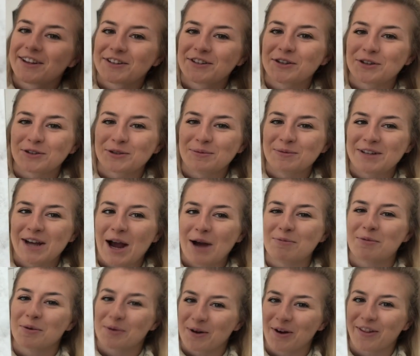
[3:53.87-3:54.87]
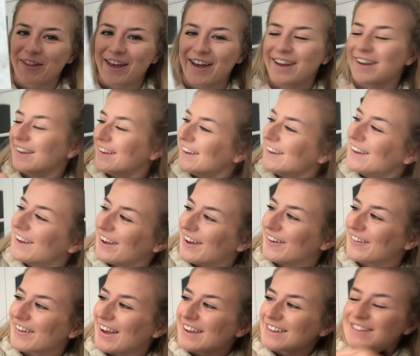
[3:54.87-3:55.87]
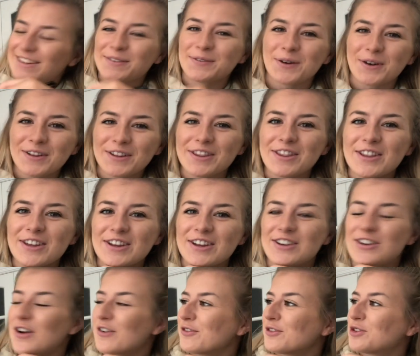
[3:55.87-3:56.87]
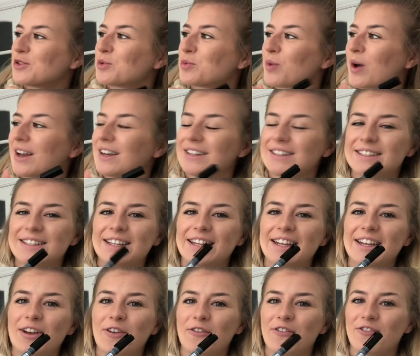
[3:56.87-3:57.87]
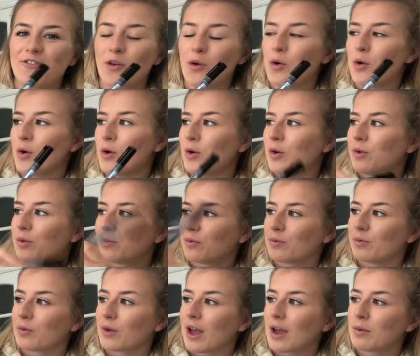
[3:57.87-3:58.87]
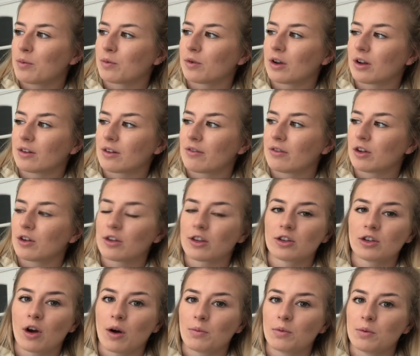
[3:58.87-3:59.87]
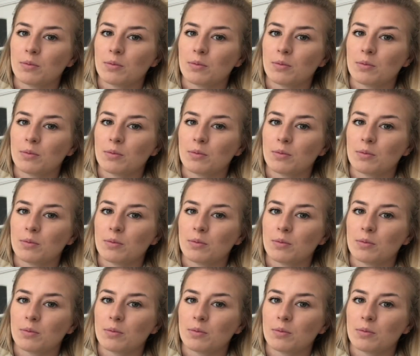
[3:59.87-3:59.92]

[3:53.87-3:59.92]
Took some time, but we got there. Okay, so 1/3 of 24. Okay, let's have a look at the top